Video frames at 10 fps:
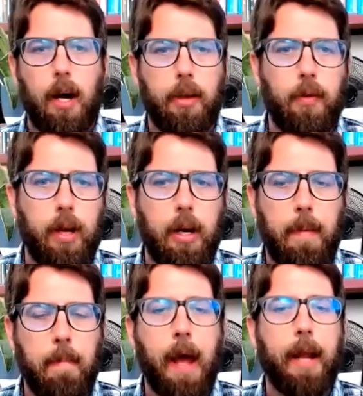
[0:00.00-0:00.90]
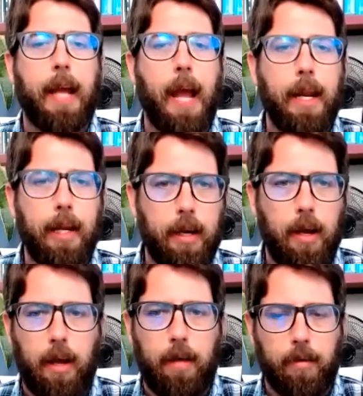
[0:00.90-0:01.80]
you need to be medicated
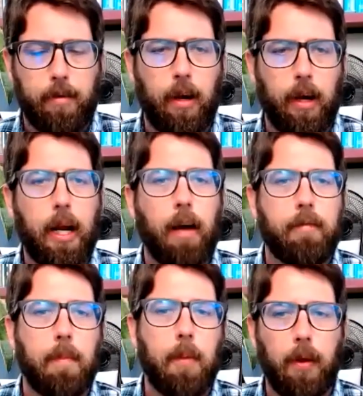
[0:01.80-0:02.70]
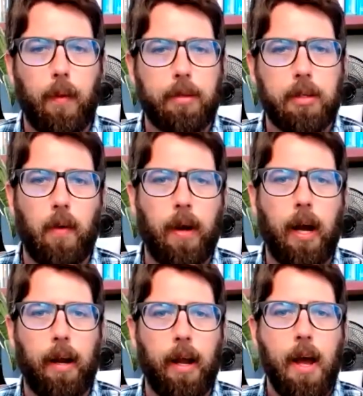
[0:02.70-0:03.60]
if you're uncomfortable with what's going
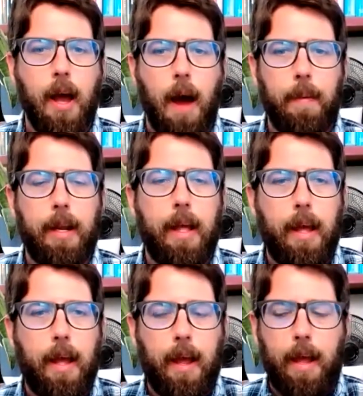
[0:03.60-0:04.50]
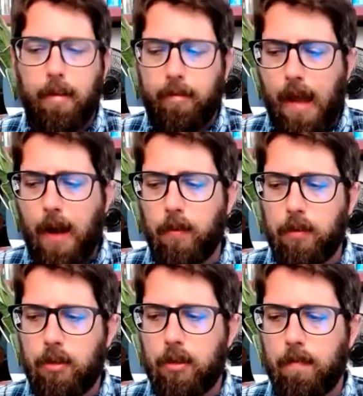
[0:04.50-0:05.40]
on. I mean, it
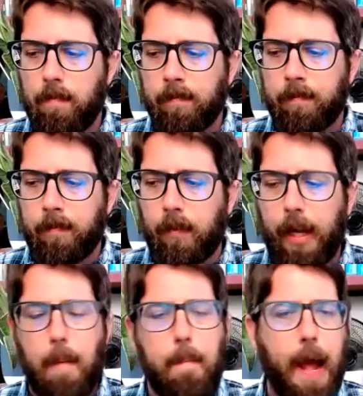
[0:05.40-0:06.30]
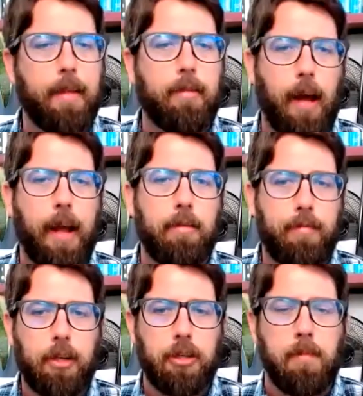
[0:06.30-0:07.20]
sounds like a bad science
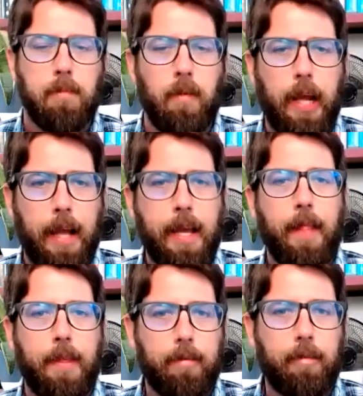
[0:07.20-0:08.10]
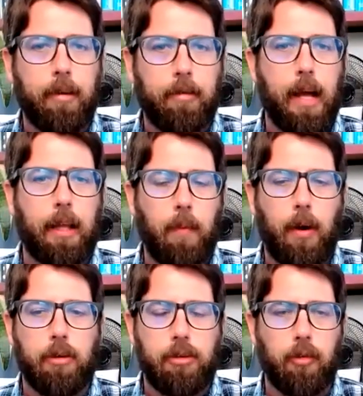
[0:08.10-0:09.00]
fiction movie, and yet this is exactly
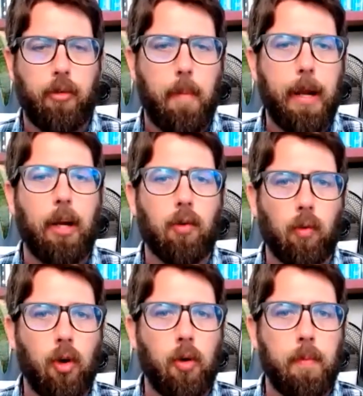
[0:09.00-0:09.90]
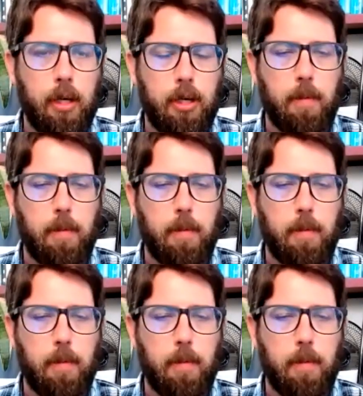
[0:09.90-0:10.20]
what our children are being groomed to